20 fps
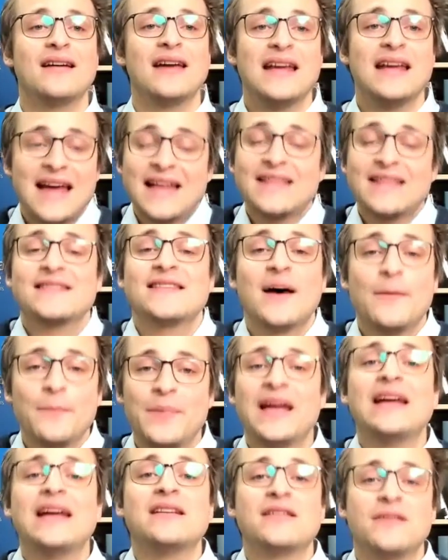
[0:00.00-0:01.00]
it ends up
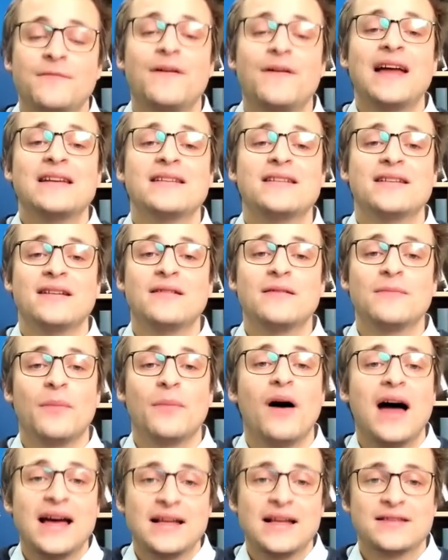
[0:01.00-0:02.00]
being defended
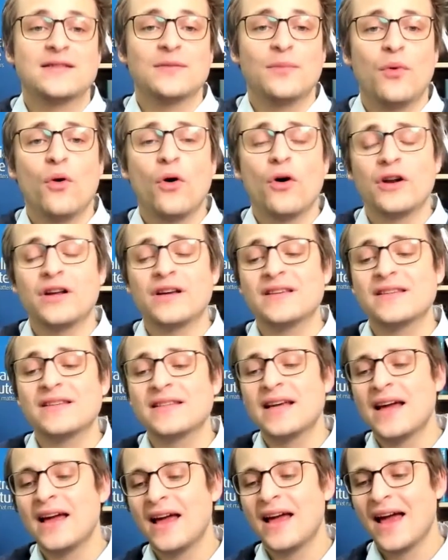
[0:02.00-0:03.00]
by its supporters.
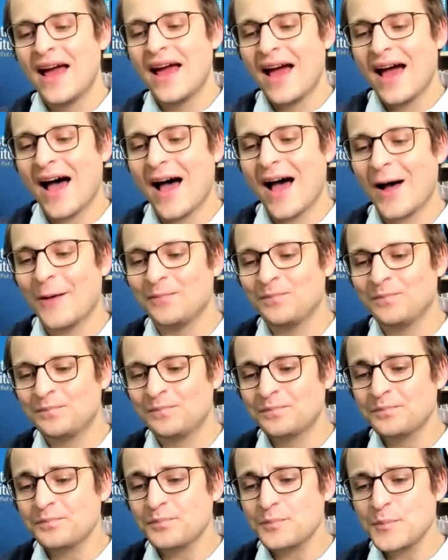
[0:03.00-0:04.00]

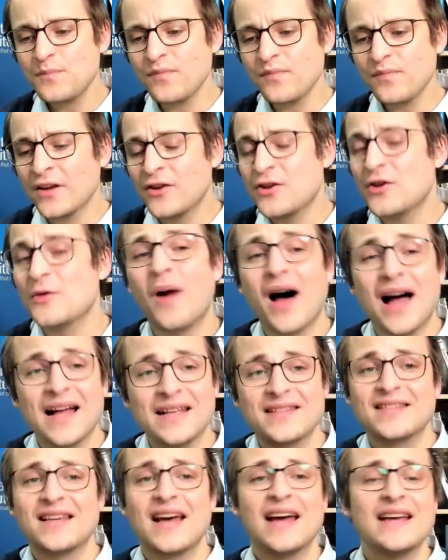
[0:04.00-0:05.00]
You might
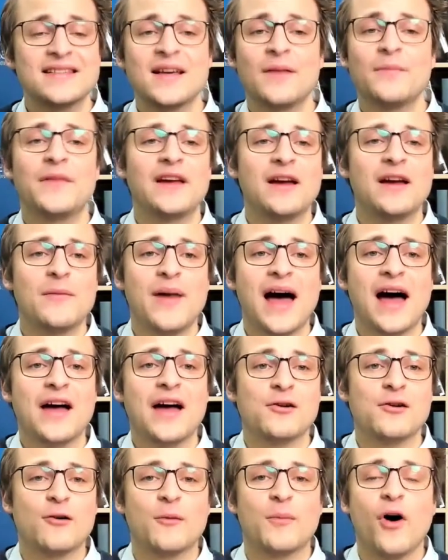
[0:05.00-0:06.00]
say something about
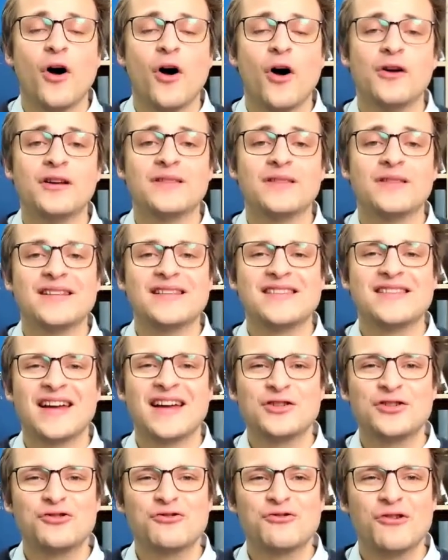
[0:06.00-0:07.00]
your opponent that's
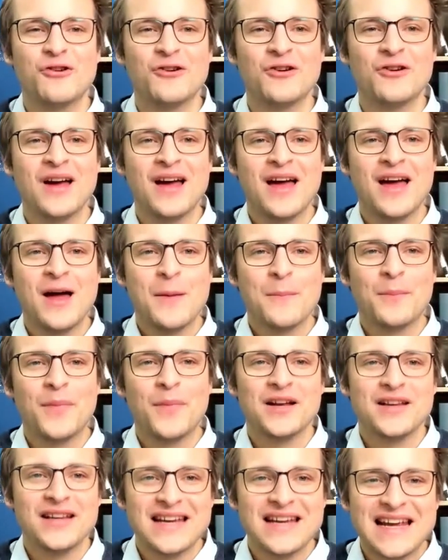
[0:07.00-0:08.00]
untrue,
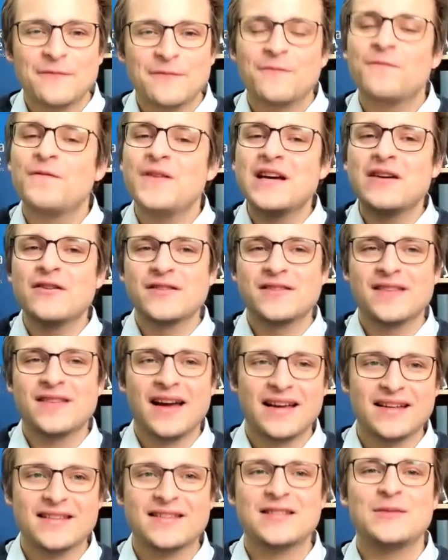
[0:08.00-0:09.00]
but it feels
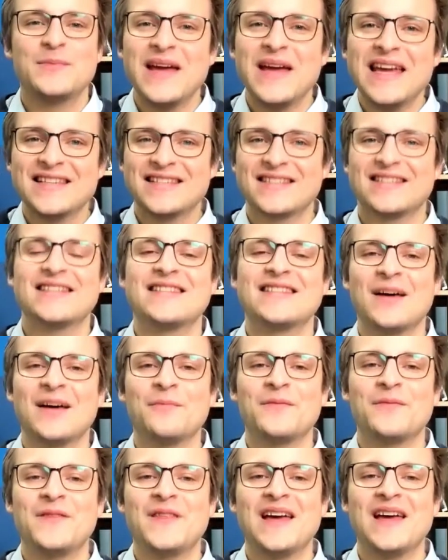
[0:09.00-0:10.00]
like it speaks to
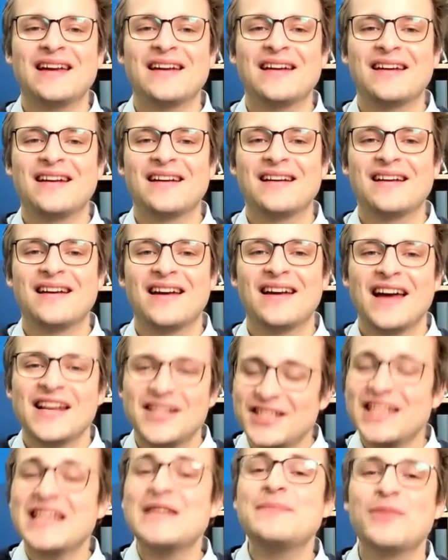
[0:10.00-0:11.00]
something, a
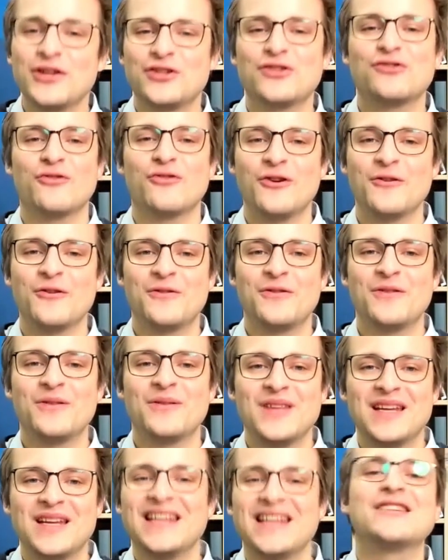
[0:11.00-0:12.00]
deeper truth
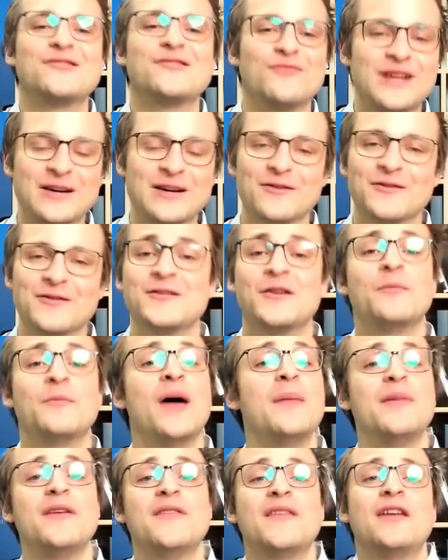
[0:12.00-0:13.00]
that is real. So
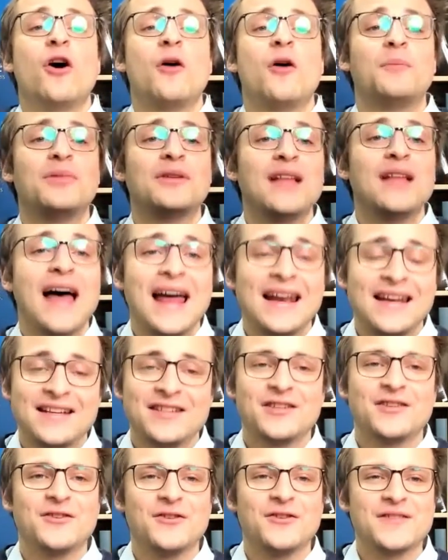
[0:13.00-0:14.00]
maybe they're not planning
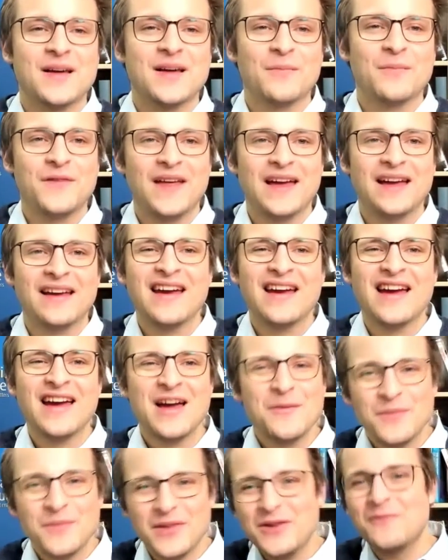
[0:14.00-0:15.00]
to do something,
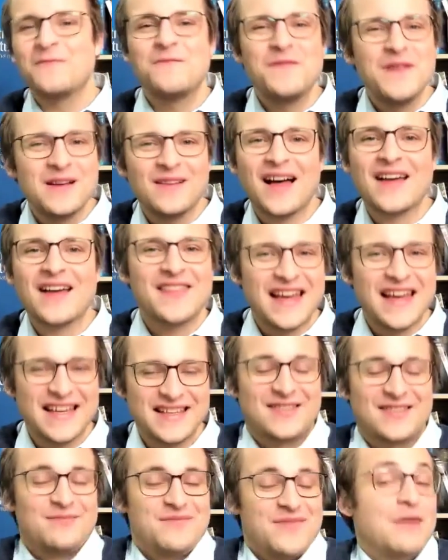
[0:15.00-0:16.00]
but you feel like
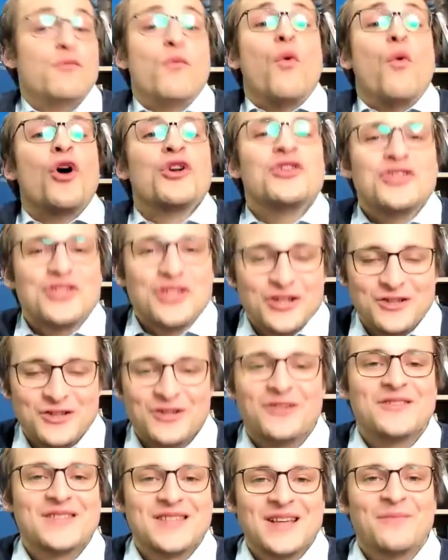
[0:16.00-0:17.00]
they want to
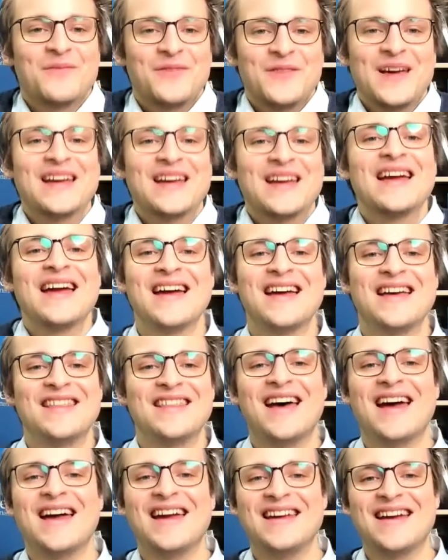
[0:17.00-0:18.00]
do something.
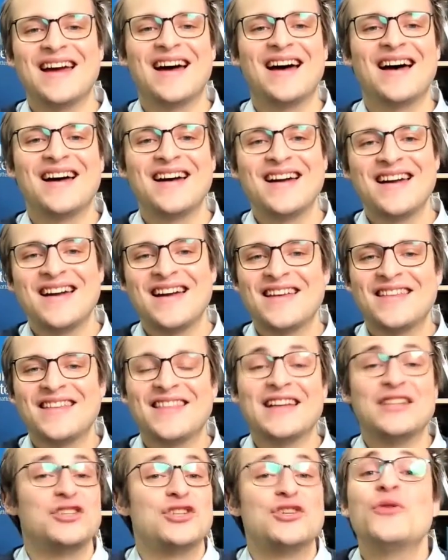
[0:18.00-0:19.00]

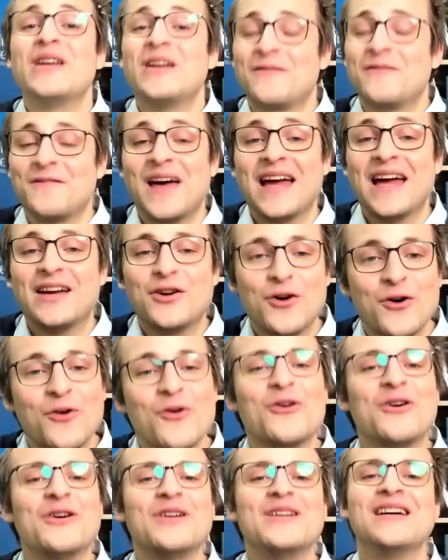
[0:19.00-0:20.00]
They'd do it if they
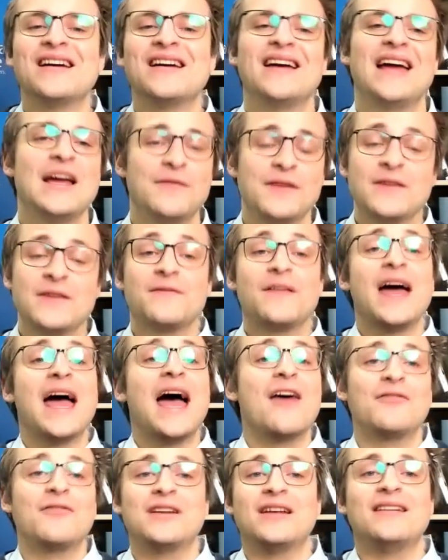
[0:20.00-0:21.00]
could, even if they
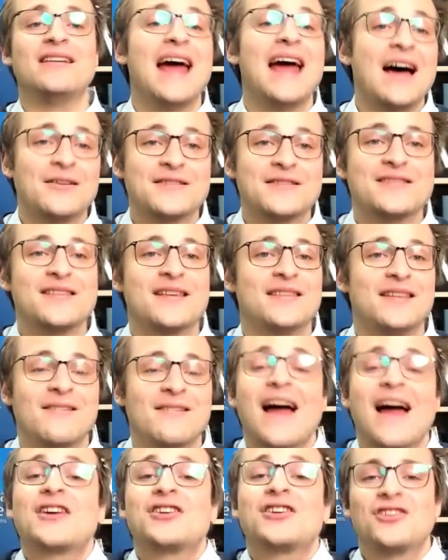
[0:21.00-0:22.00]
haven't announced that they're
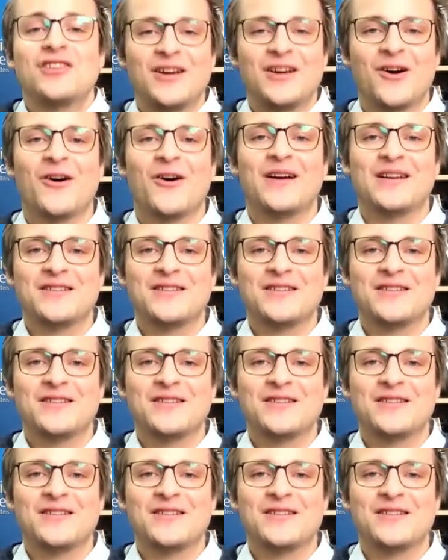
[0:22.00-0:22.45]
actually going